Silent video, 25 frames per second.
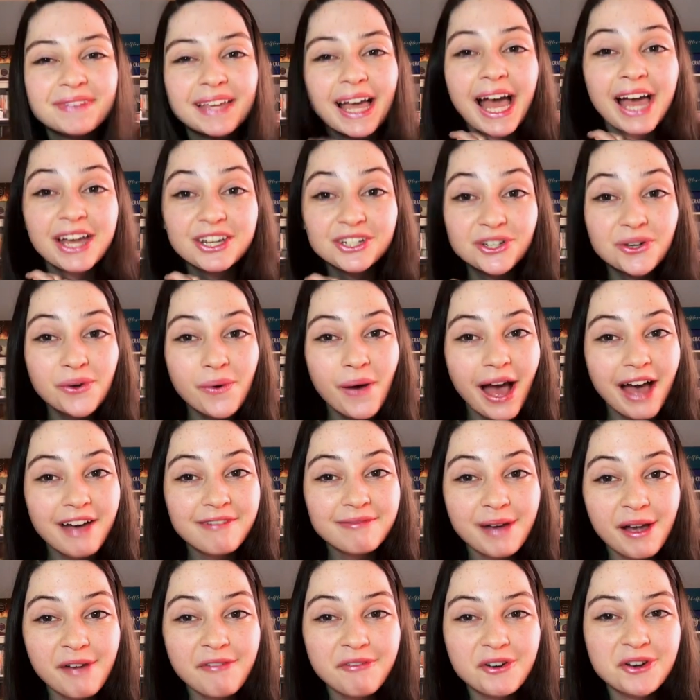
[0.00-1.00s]
I do
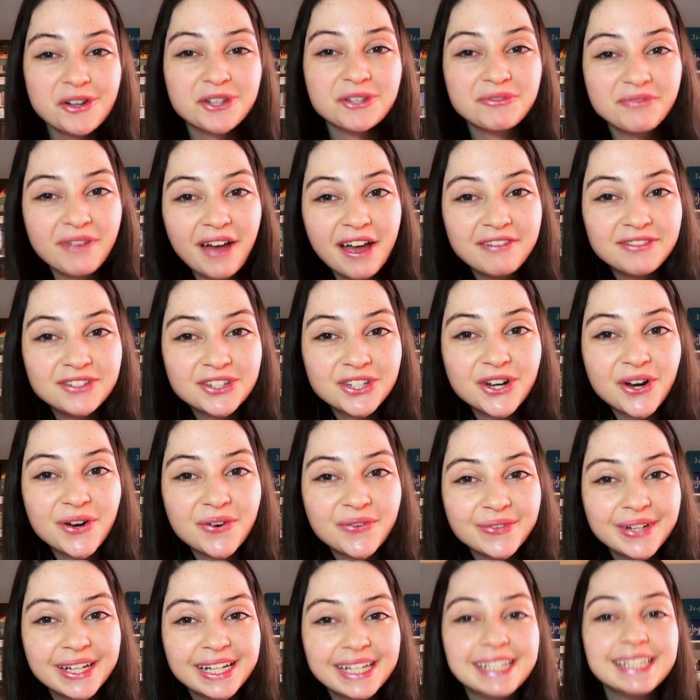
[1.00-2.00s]
have my first 5-star
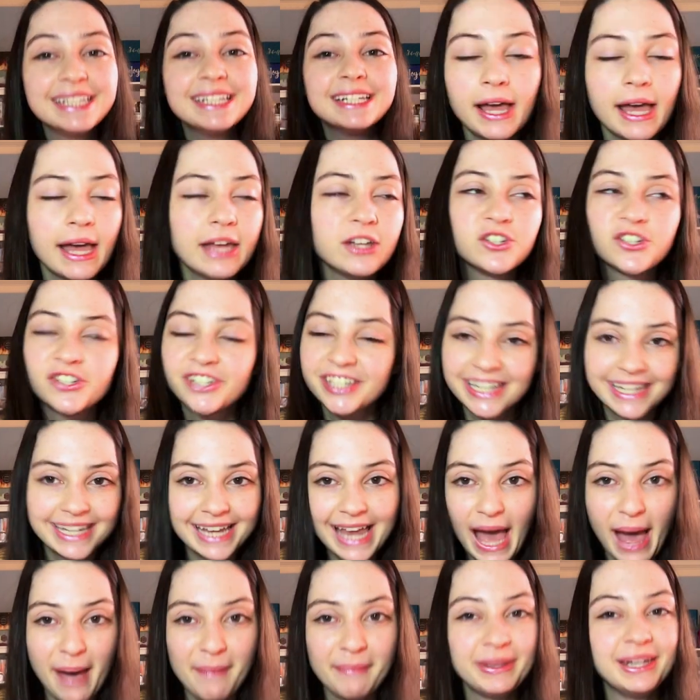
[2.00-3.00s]
read. It just didn't
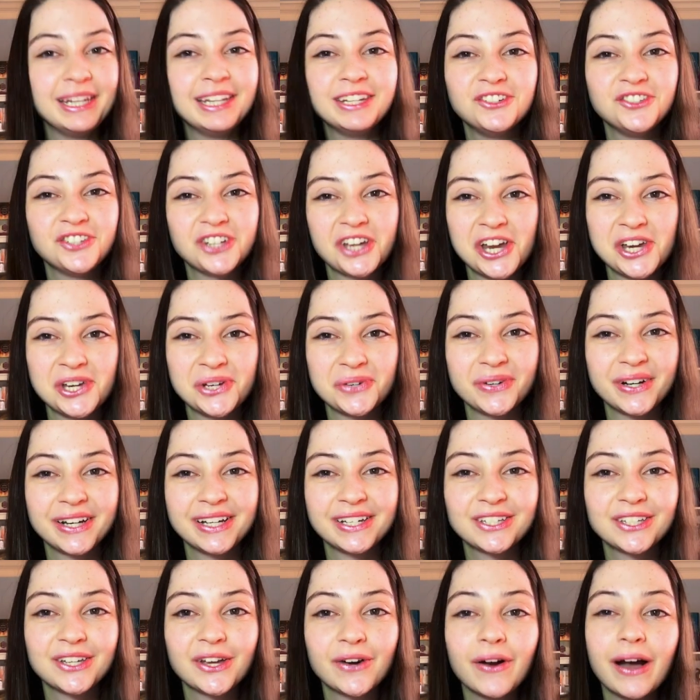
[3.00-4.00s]
happen in January.
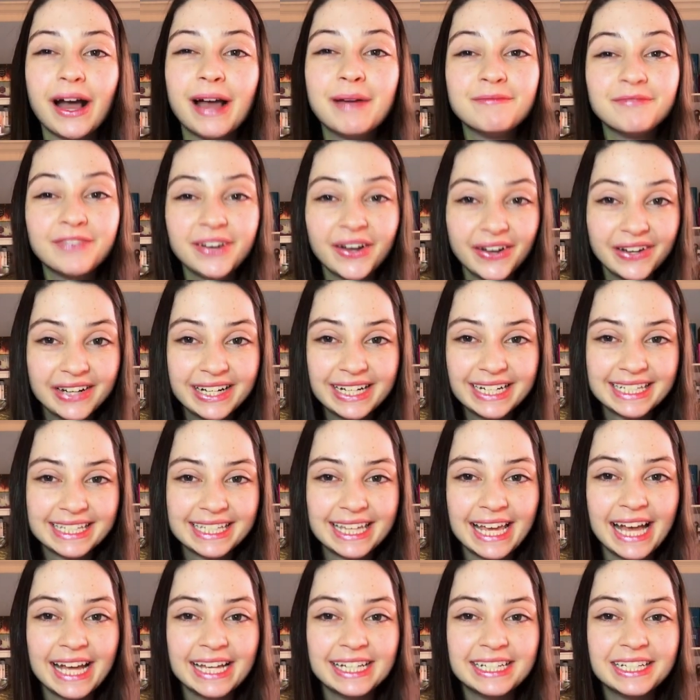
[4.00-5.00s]
So I'm very
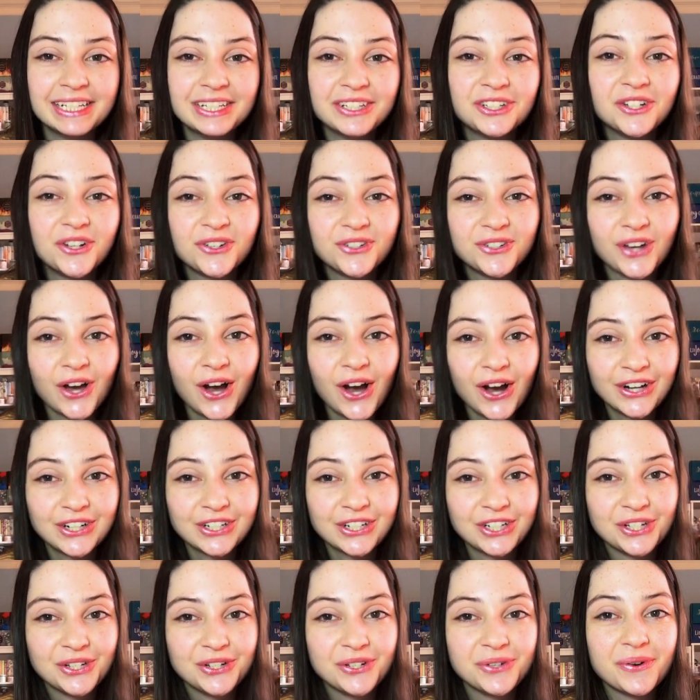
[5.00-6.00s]
excited to talk
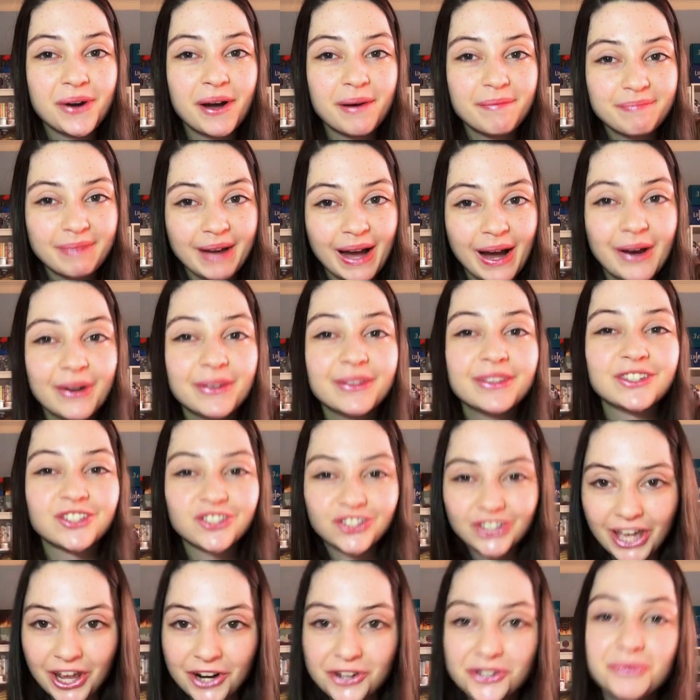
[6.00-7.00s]
to you about The
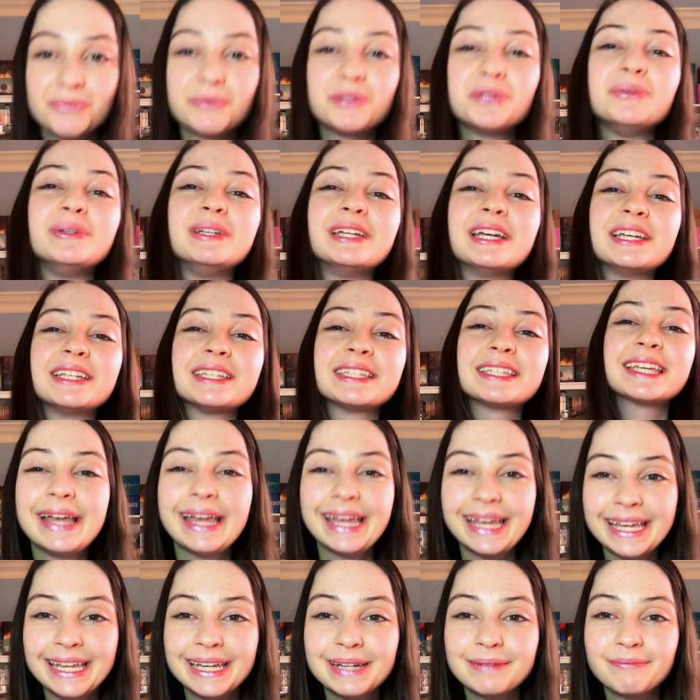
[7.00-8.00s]
Shadows Between Us
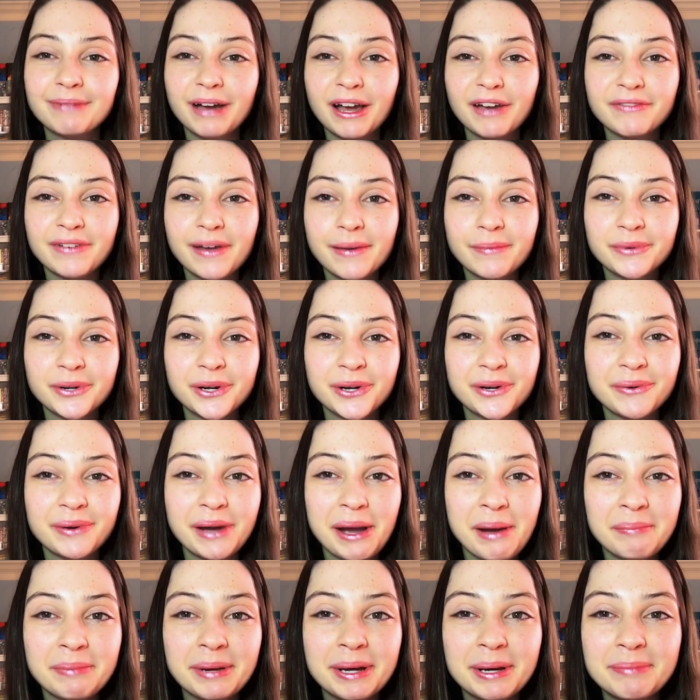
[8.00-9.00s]
in my February
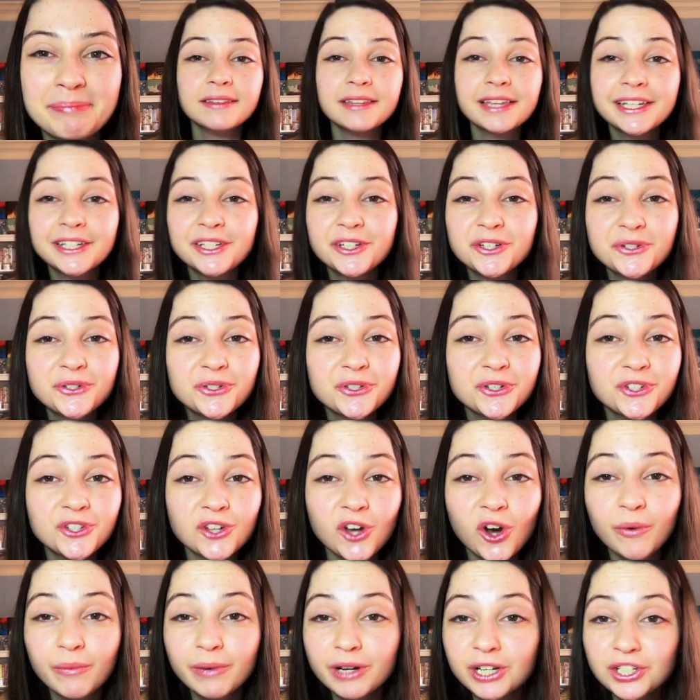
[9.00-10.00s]
wrap-up. Thank you
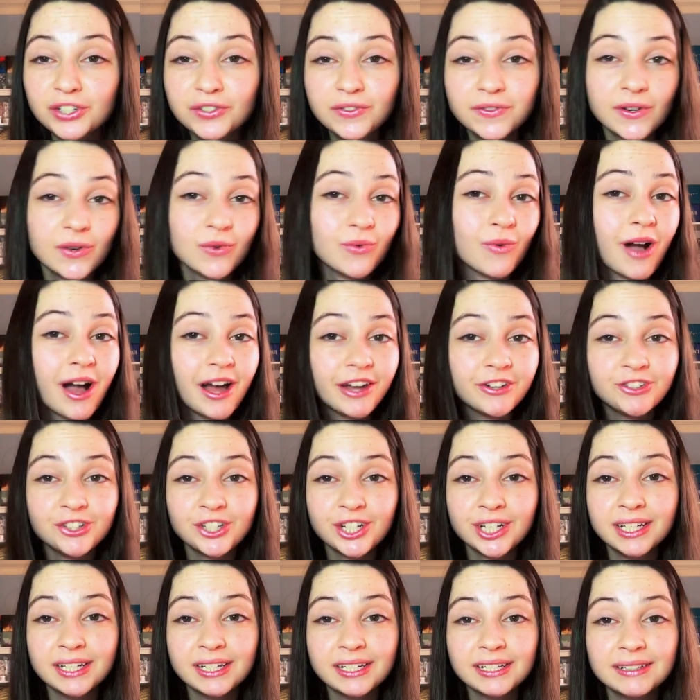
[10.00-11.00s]
so much for
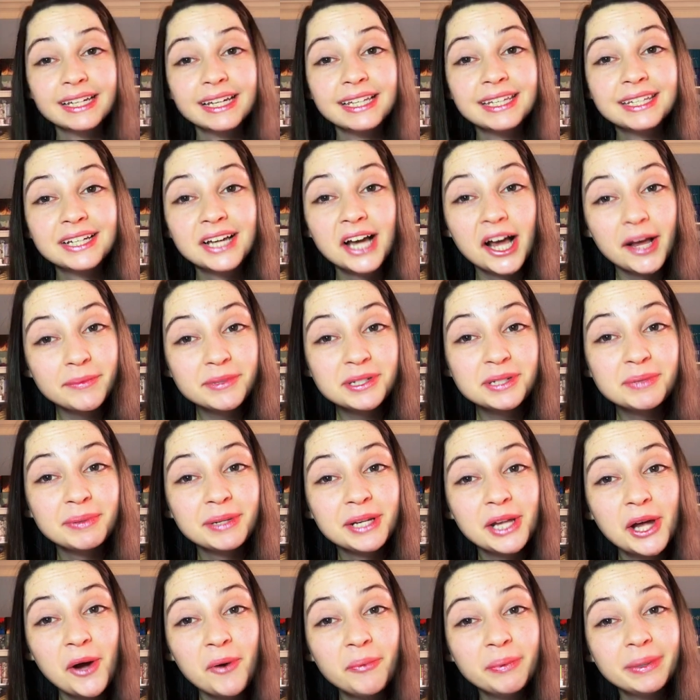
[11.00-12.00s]
watching. In the comments
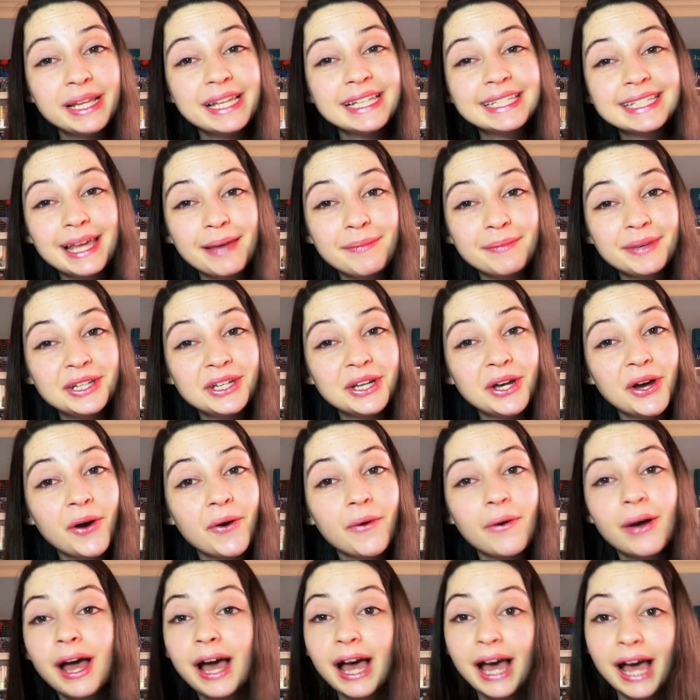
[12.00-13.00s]
below, please let me
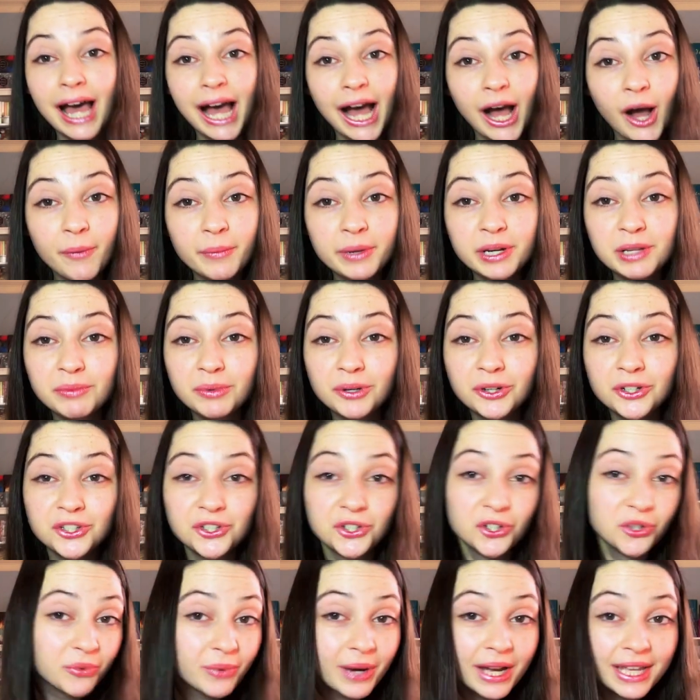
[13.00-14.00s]
know how many books
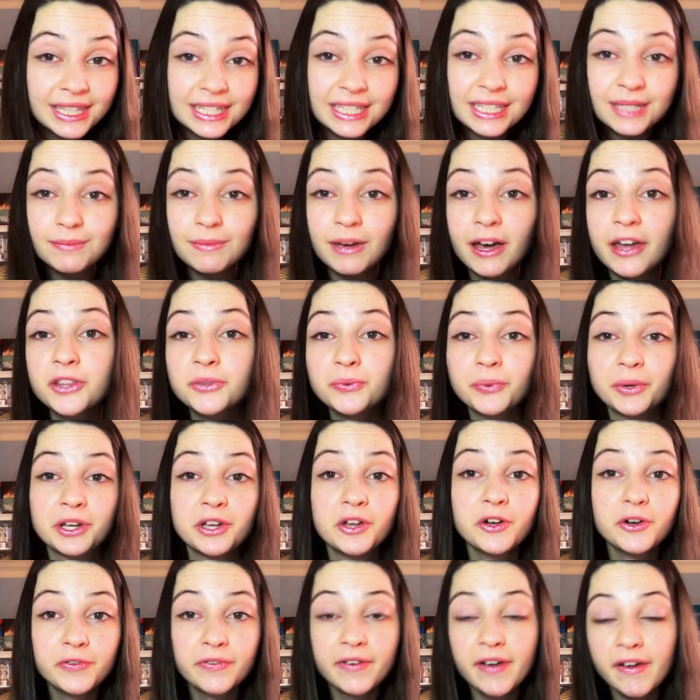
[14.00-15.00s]
you read this month, what
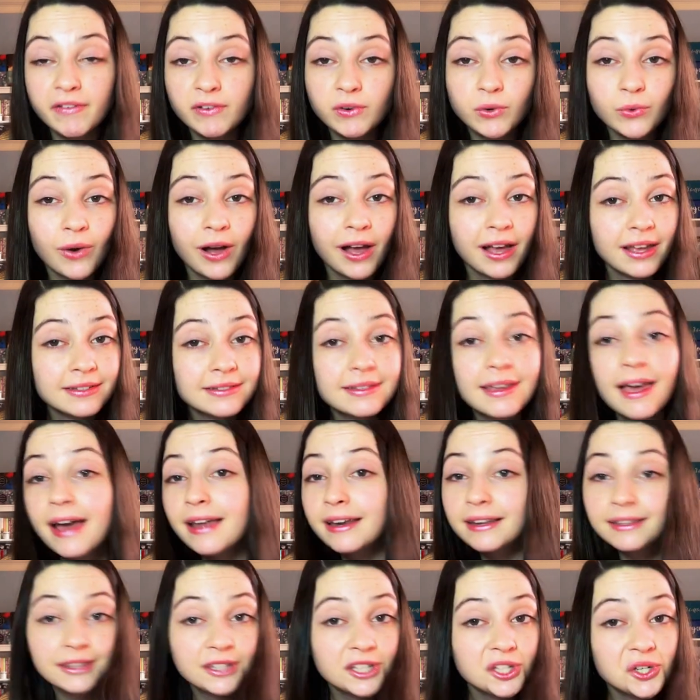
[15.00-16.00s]
your favorite was,
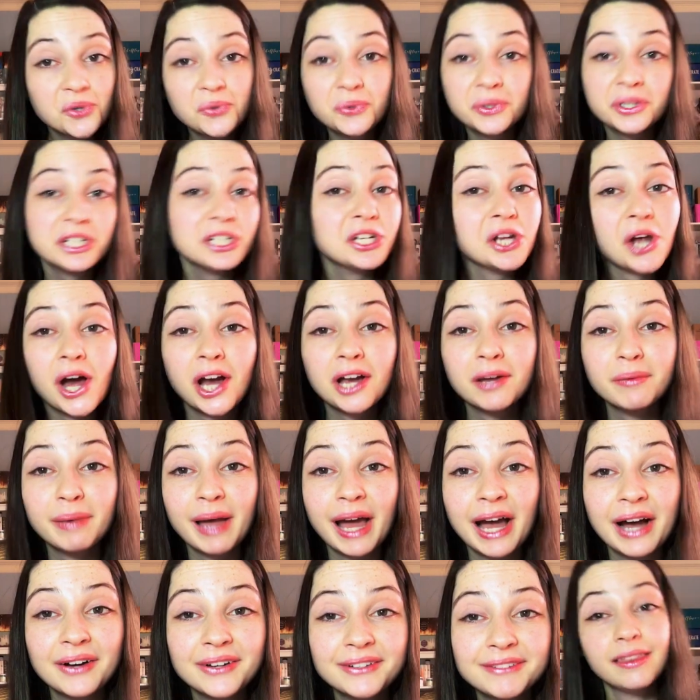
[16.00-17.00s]
anything you want to talk
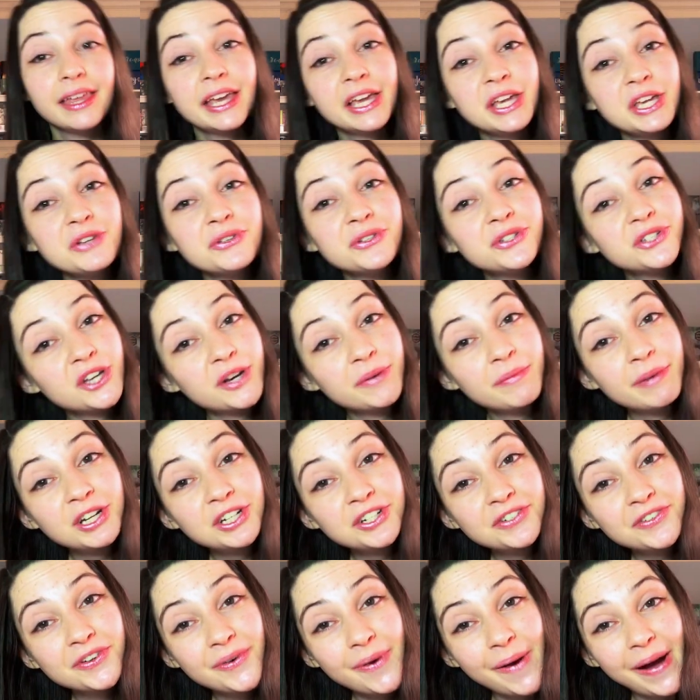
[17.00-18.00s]
about. Thank you so
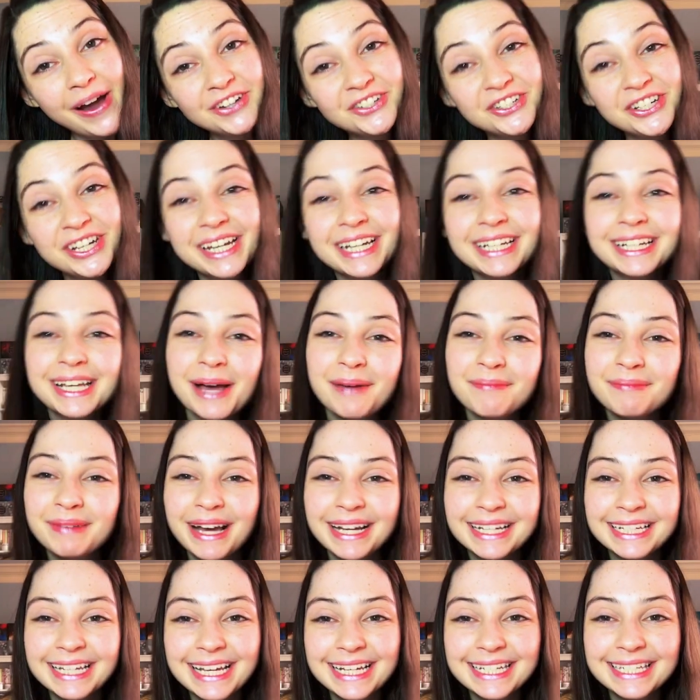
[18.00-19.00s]
much for watching, and come
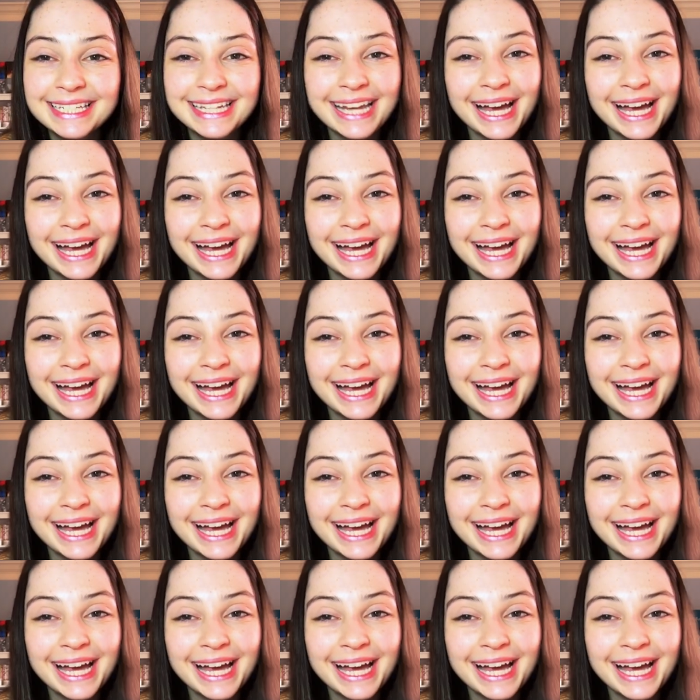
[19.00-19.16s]
back next